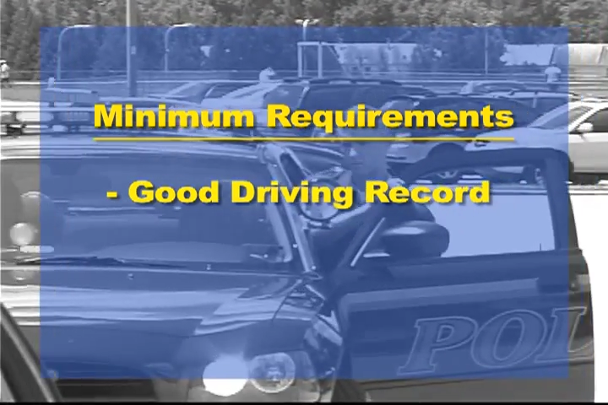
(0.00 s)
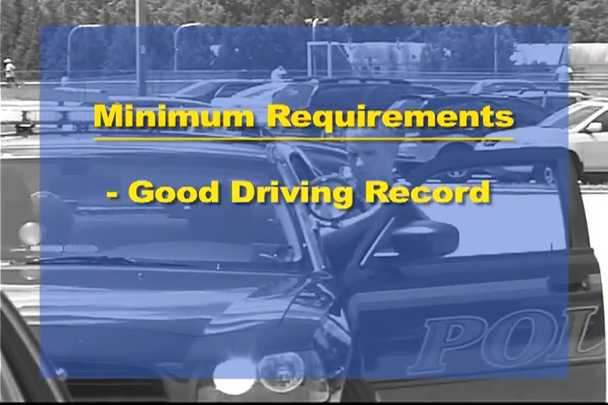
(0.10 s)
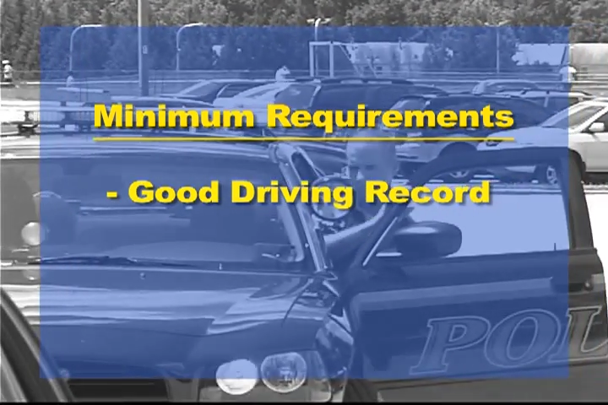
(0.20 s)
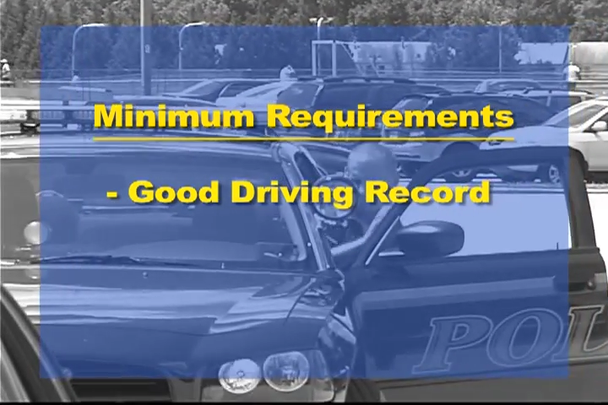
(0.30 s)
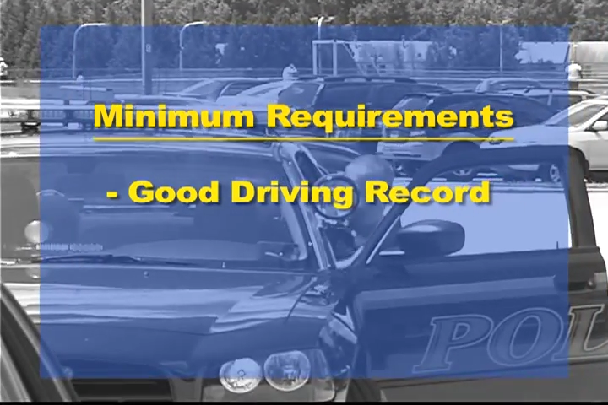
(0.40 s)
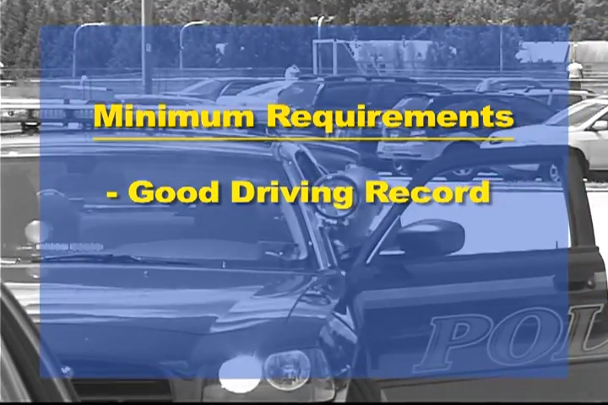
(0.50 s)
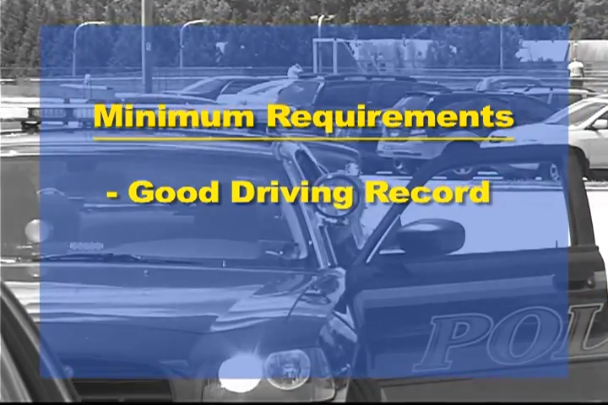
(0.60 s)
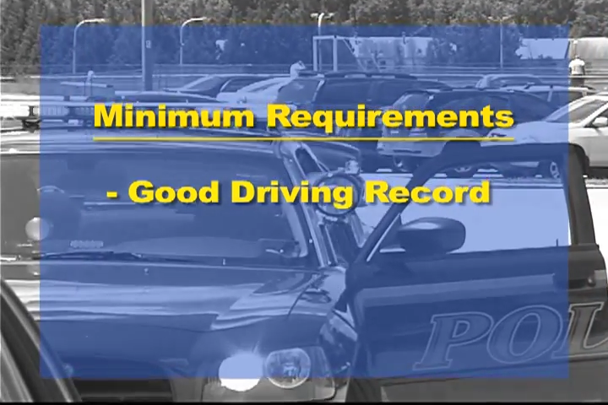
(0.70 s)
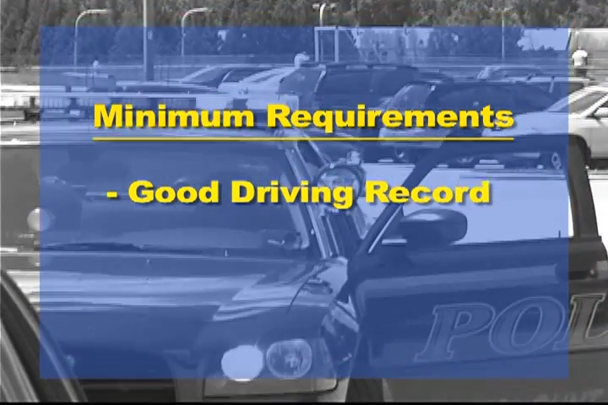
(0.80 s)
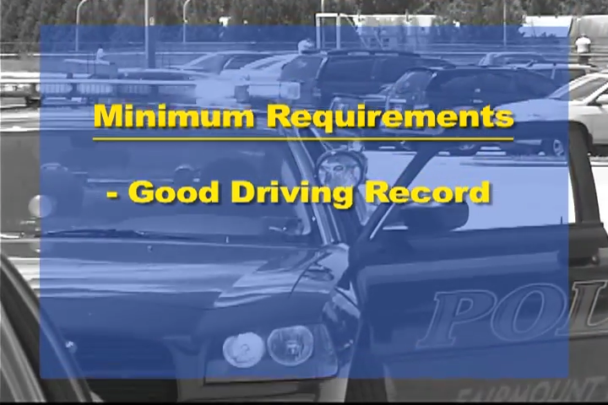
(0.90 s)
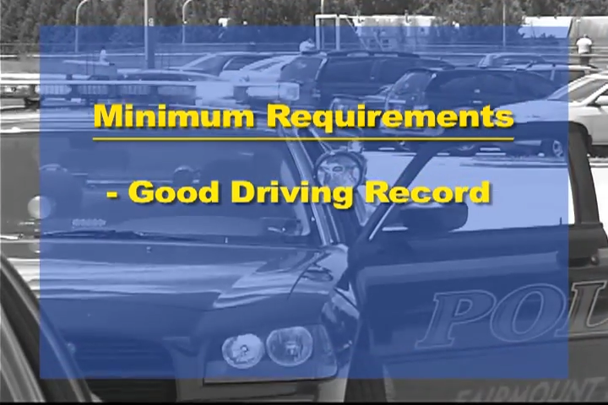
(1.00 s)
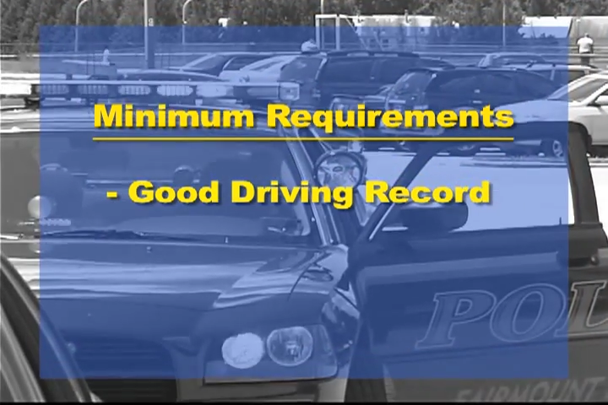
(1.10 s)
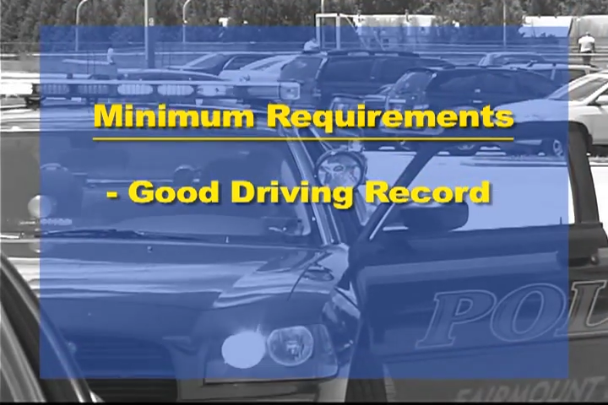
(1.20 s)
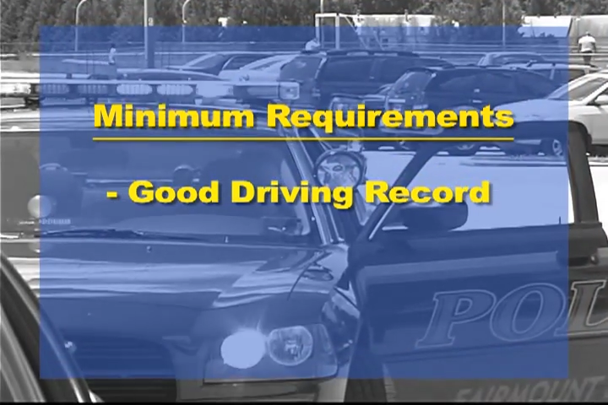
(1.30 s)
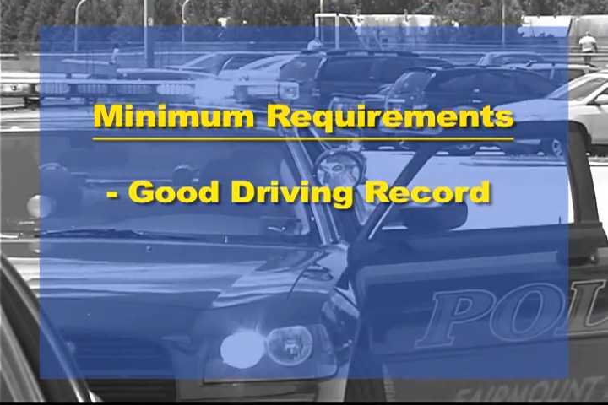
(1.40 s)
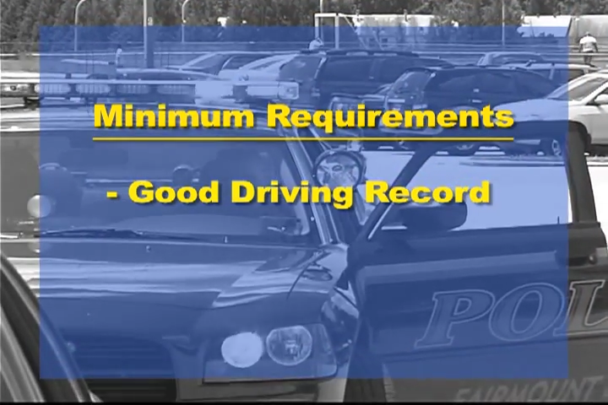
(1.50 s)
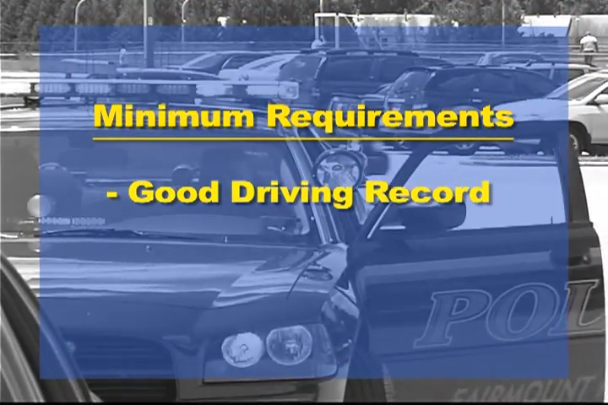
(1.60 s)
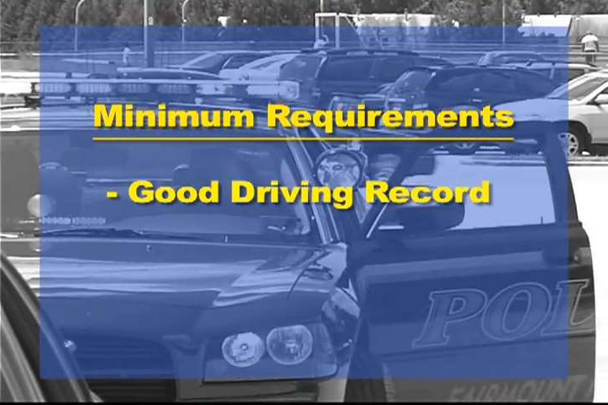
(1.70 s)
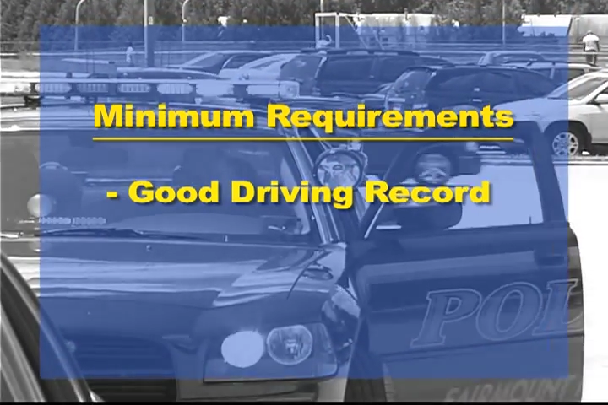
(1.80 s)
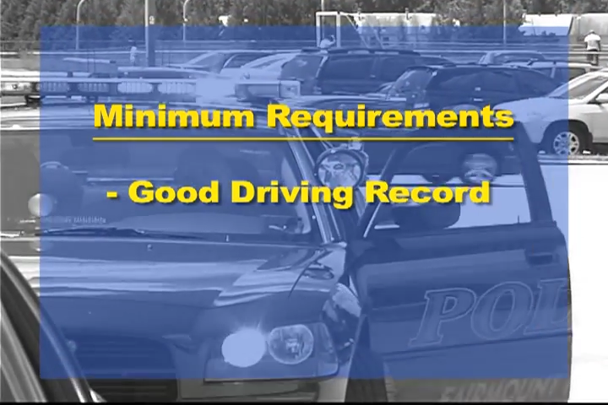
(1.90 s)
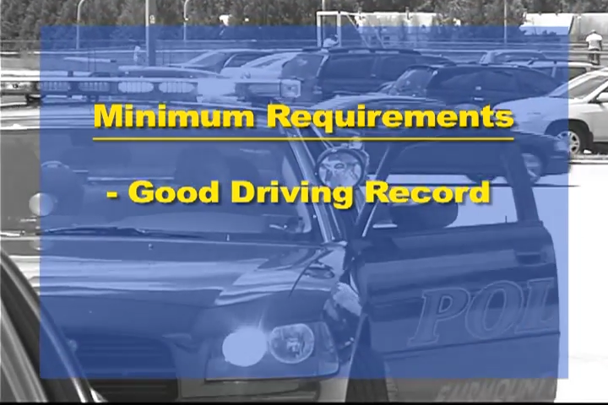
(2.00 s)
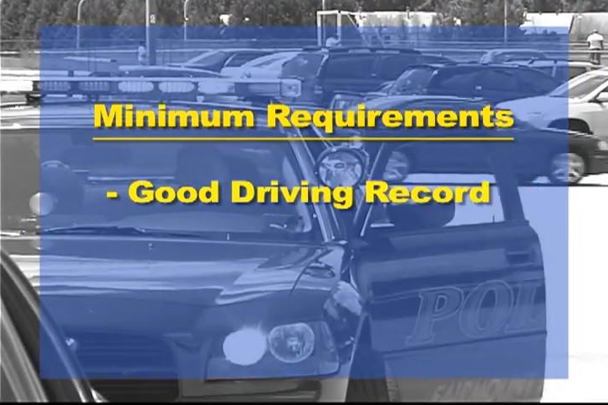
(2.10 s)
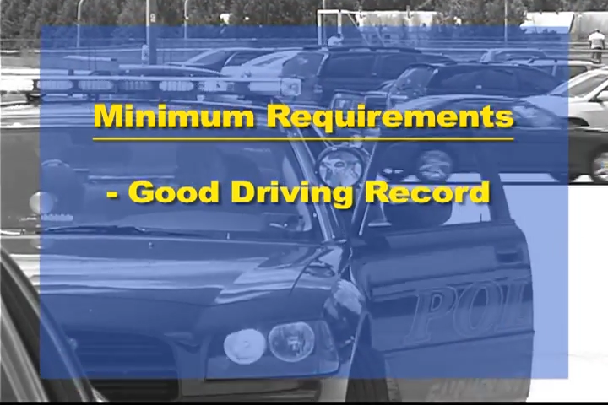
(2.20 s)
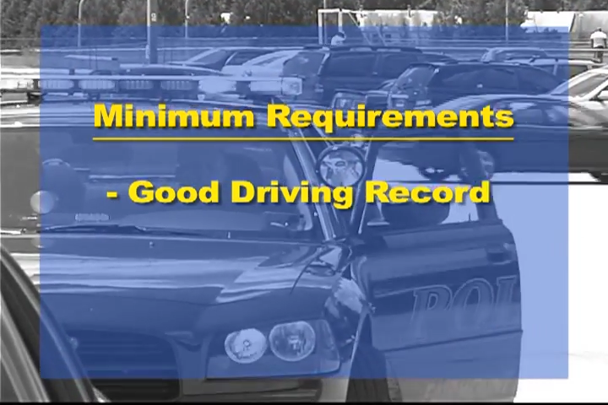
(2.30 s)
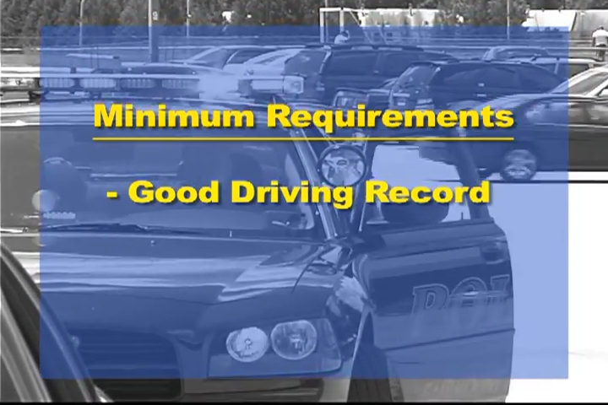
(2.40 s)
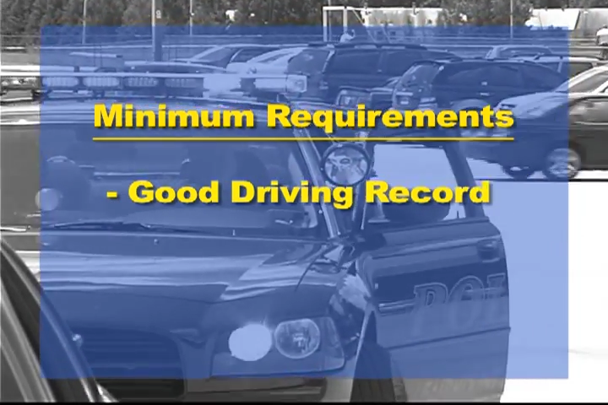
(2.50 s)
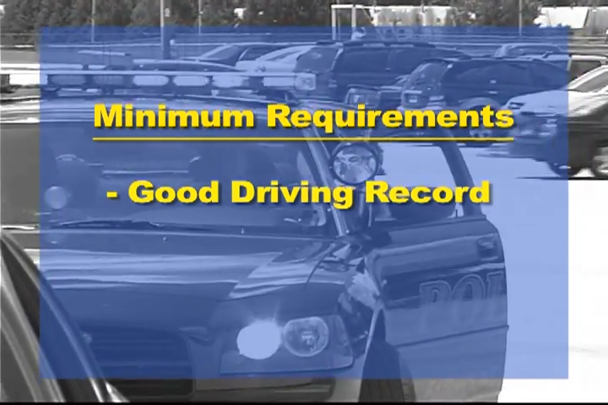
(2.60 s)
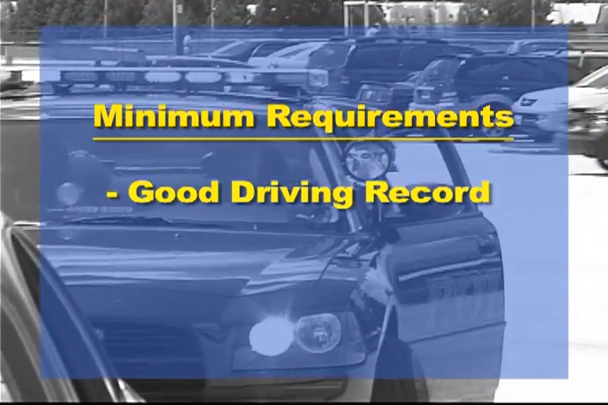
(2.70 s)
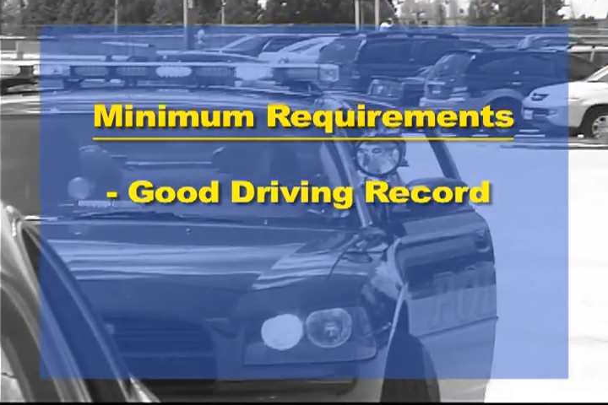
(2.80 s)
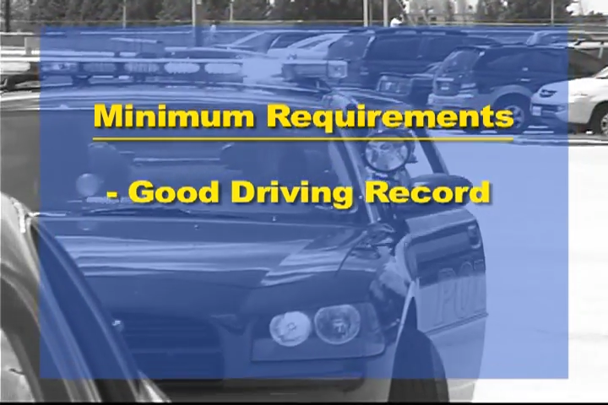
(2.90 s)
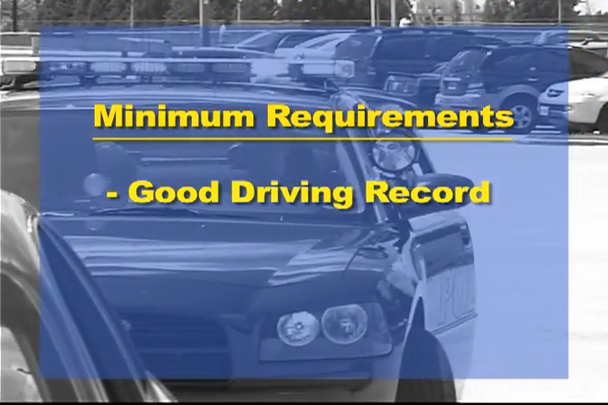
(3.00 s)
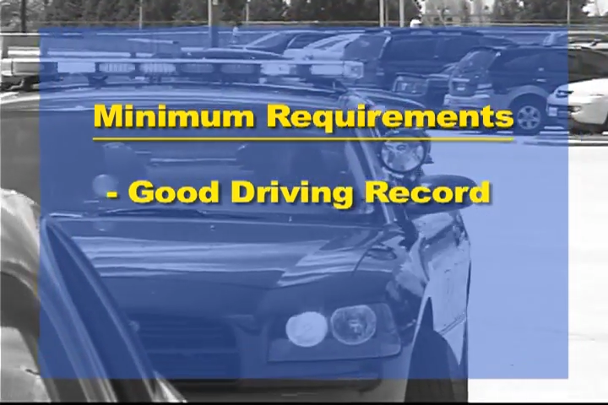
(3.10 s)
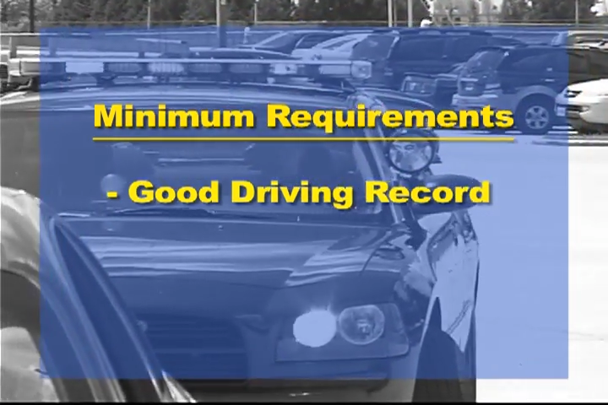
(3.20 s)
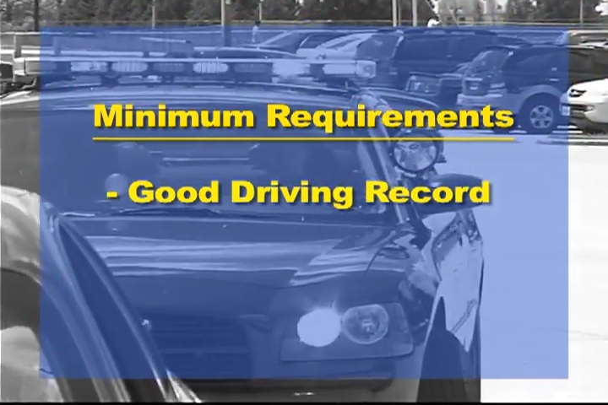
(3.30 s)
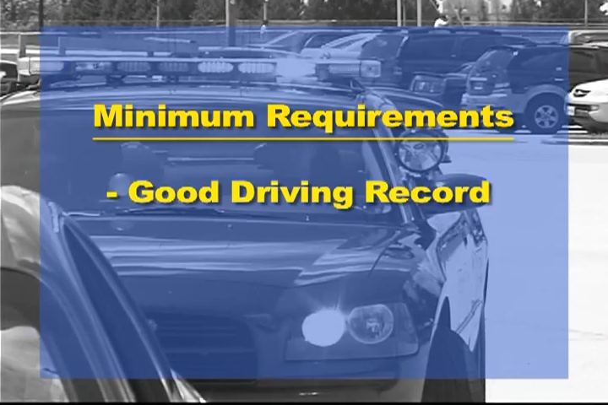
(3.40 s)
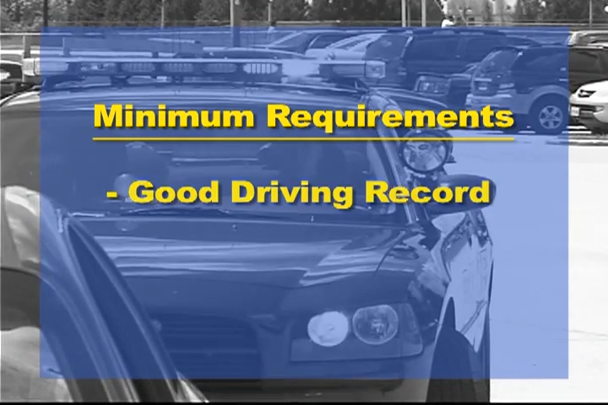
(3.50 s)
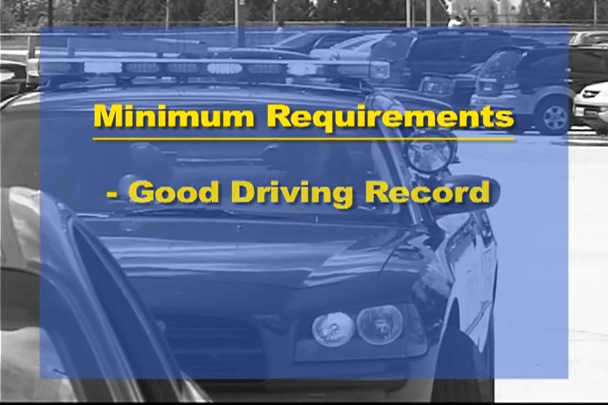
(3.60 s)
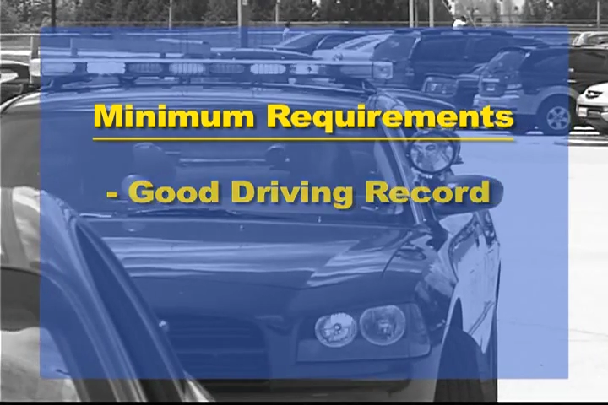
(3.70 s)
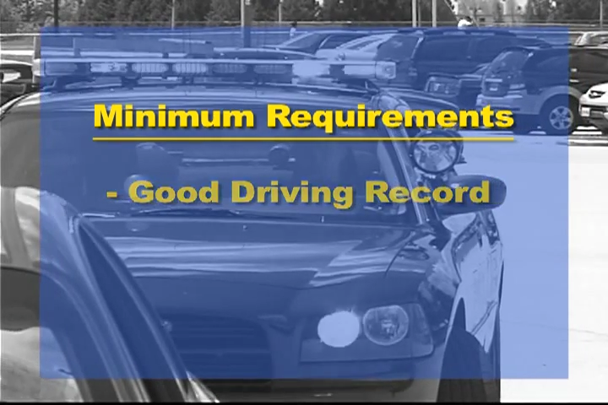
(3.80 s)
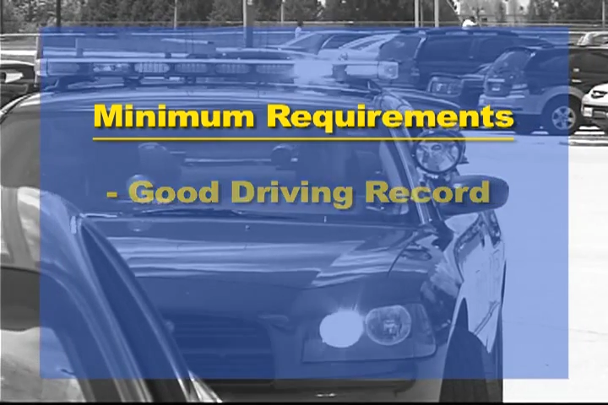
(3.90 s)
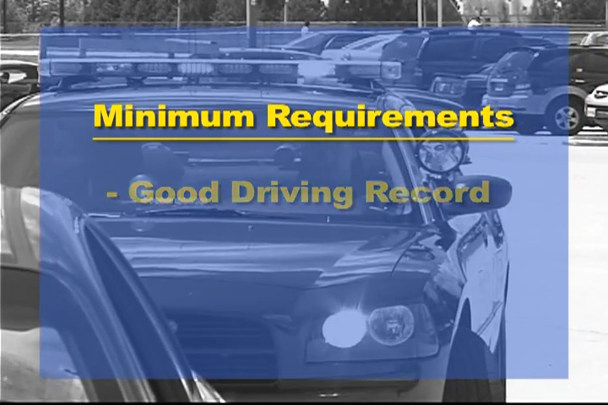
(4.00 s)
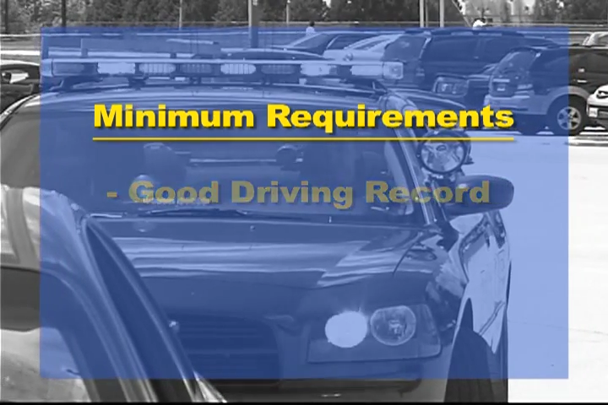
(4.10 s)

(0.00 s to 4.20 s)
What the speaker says: No face is visible, so there are no lips to read.